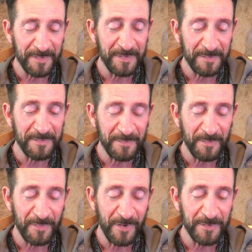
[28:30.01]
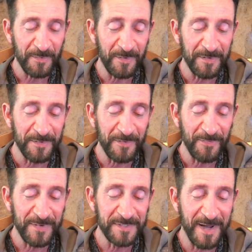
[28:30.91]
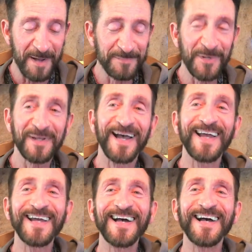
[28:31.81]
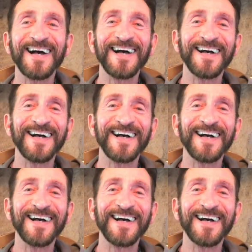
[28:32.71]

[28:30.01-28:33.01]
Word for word: I thought you were going to do it three times. Okay. No.